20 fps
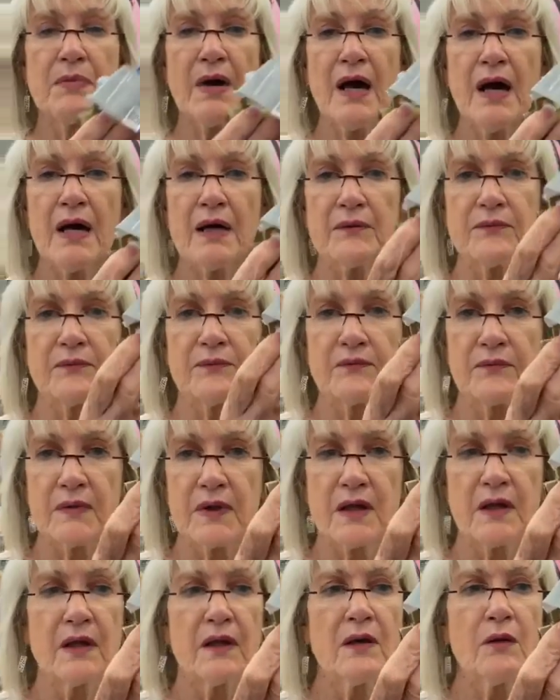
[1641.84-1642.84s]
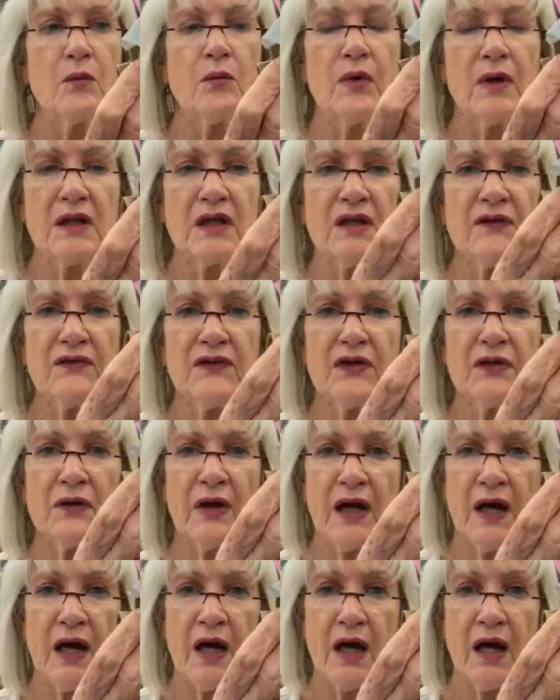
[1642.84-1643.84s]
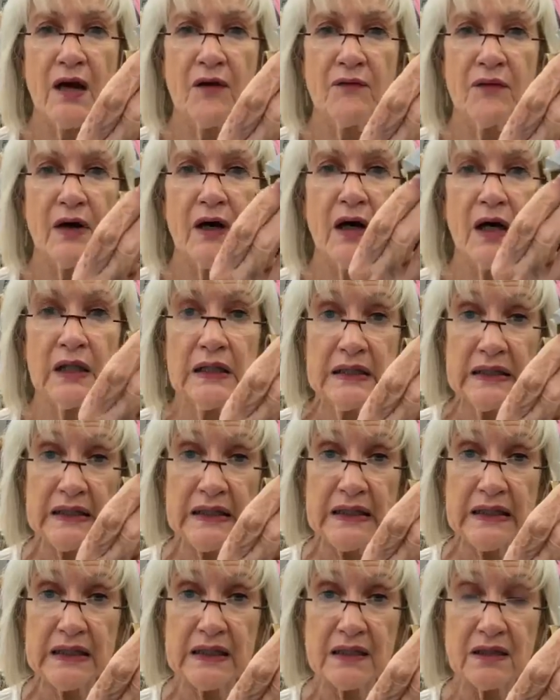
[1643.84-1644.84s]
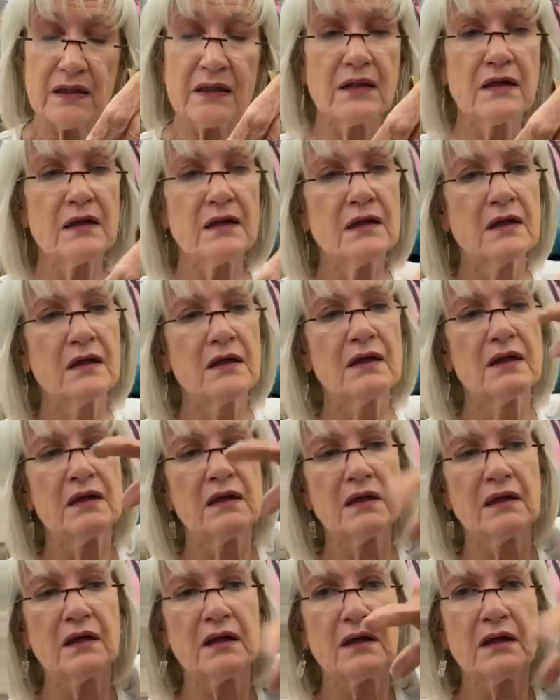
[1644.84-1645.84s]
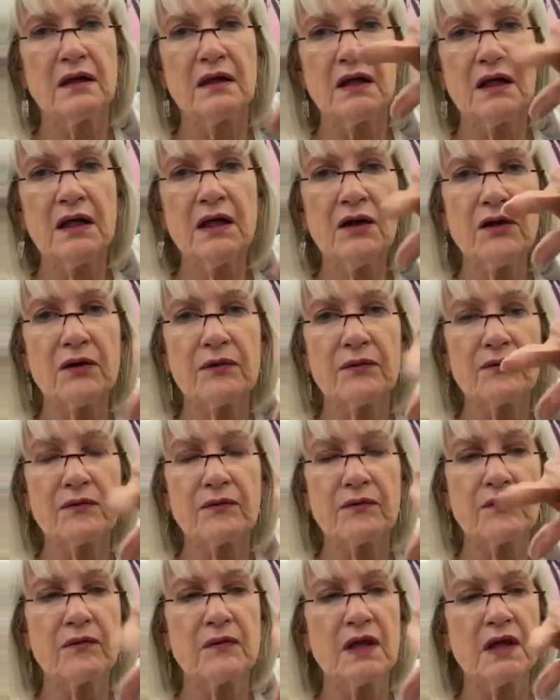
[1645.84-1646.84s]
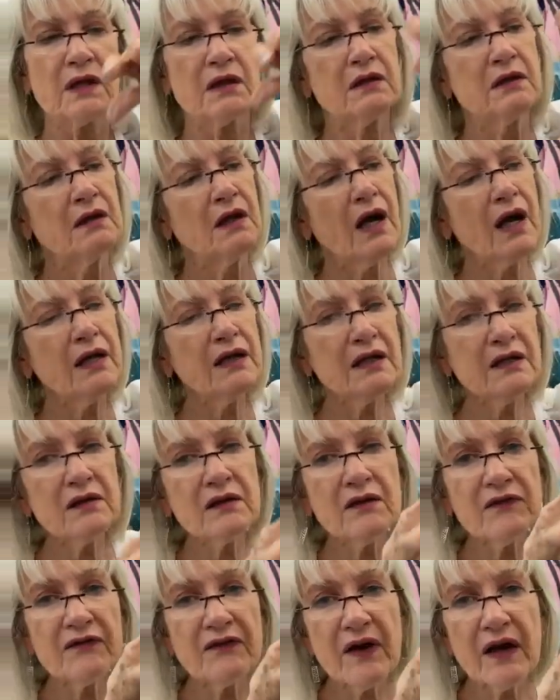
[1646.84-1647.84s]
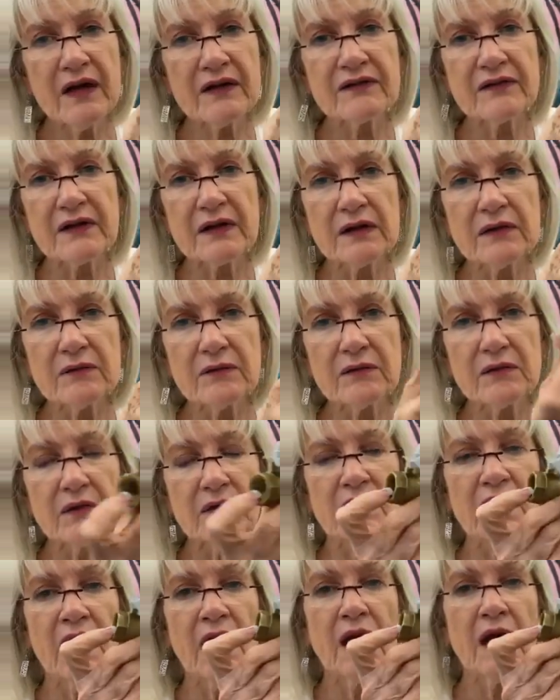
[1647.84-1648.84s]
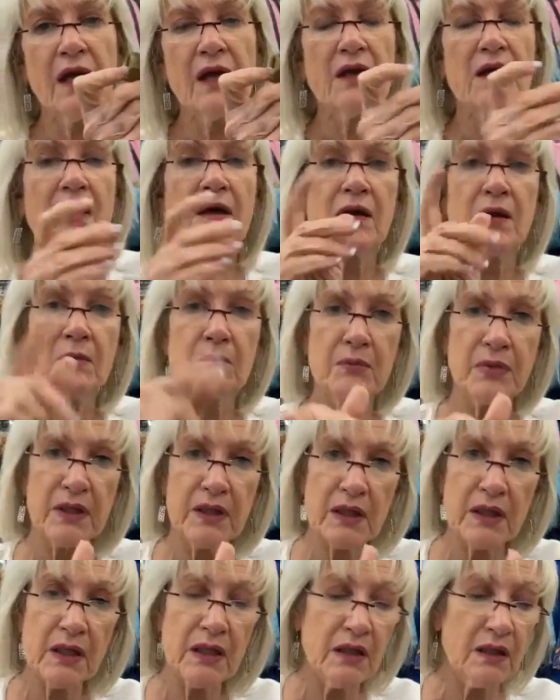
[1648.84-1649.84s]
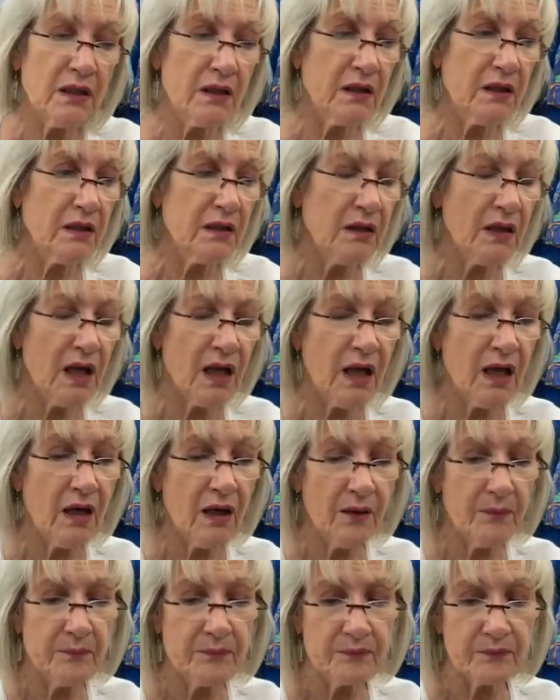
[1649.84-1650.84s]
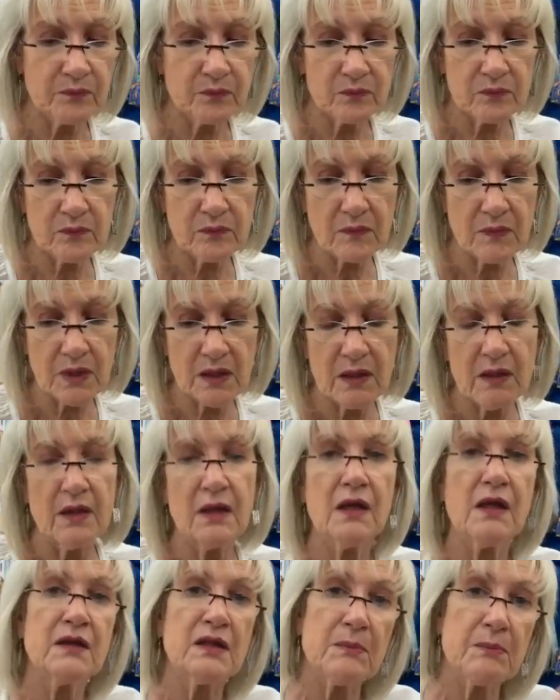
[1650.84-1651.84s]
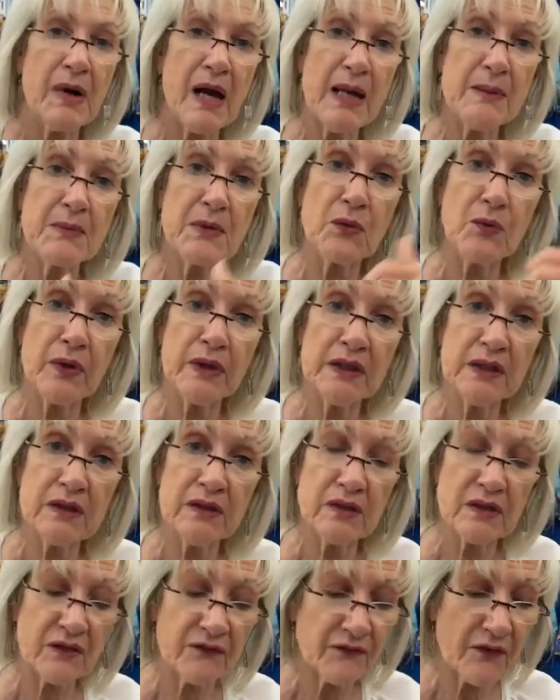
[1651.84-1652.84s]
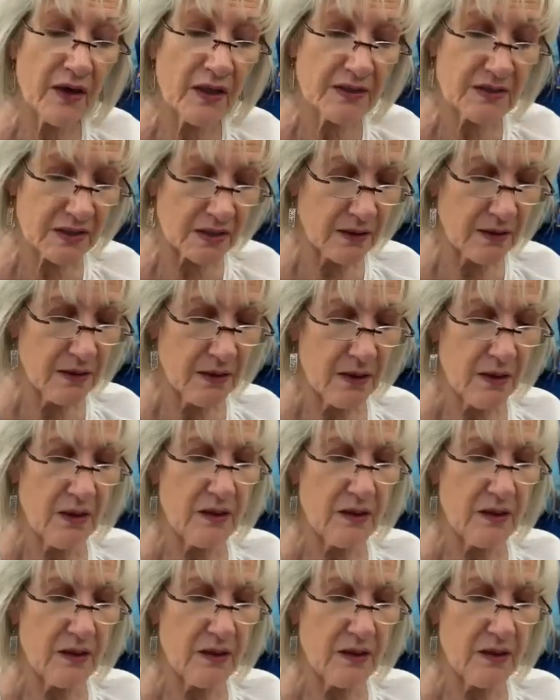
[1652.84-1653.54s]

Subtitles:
But what if you have a leak here? Not in the faucet, okay, but in the pipe going into the faucet.